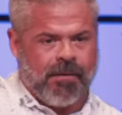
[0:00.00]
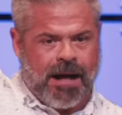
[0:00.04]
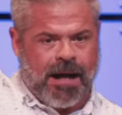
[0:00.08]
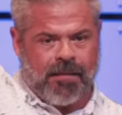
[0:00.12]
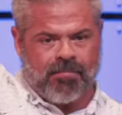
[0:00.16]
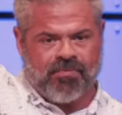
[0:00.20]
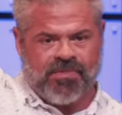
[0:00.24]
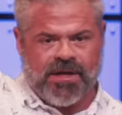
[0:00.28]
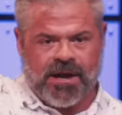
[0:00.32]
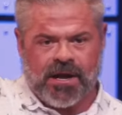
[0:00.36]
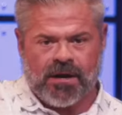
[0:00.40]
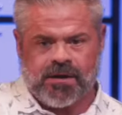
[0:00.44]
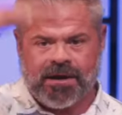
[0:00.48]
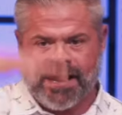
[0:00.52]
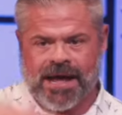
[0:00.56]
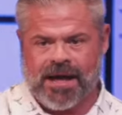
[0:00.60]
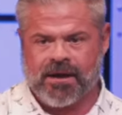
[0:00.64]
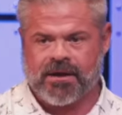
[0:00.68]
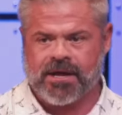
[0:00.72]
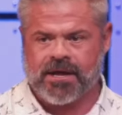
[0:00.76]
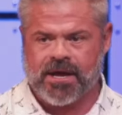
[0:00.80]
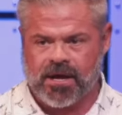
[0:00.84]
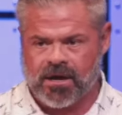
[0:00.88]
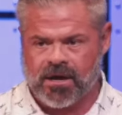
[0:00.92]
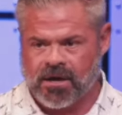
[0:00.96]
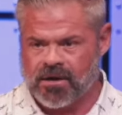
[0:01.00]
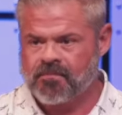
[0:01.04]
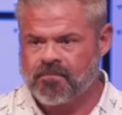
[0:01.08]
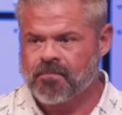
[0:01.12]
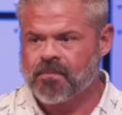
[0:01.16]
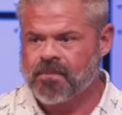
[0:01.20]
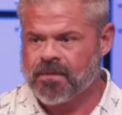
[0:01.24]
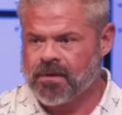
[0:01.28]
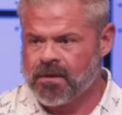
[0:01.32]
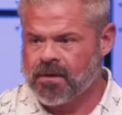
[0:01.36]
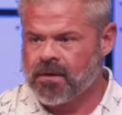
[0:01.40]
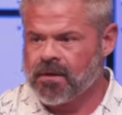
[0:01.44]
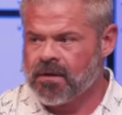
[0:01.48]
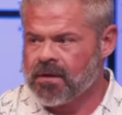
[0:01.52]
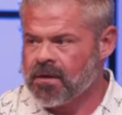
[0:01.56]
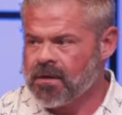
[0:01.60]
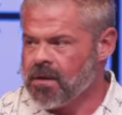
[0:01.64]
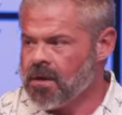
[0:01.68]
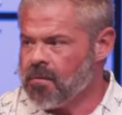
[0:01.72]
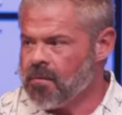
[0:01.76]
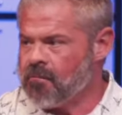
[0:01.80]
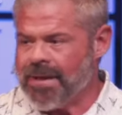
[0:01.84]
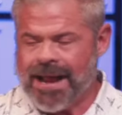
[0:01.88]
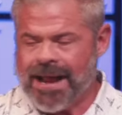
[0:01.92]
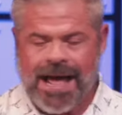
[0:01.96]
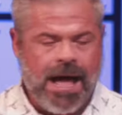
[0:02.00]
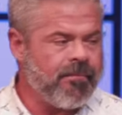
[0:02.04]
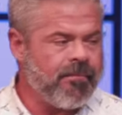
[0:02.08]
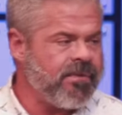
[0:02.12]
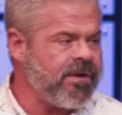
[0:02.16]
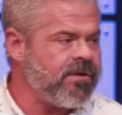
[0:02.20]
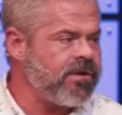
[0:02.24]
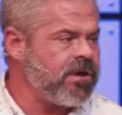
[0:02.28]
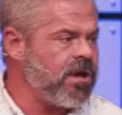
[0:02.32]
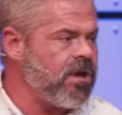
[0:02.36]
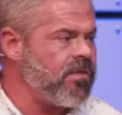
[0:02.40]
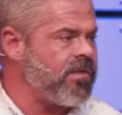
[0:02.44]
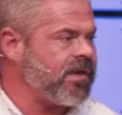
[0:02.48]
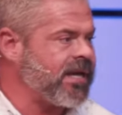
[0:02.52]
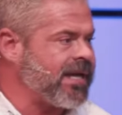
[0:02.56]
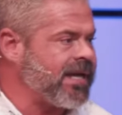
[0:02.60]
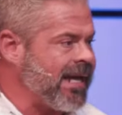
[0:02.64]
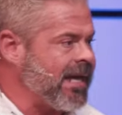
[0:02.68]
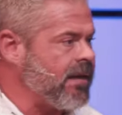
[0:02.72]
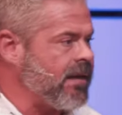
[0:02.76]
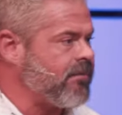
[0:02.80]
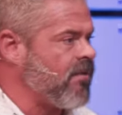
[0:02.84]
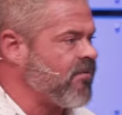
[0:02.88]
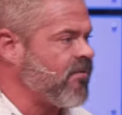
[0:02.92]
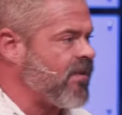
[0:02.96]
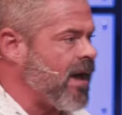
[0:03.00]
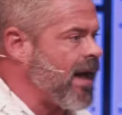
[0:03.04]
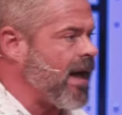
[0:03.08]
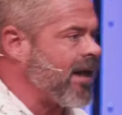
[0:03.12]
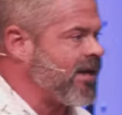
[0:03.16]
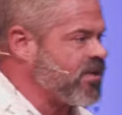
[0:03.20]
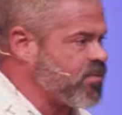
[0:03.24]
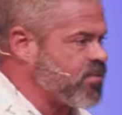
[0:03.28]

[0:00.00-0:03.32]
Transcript: from up there down here. But how many know the kingdom of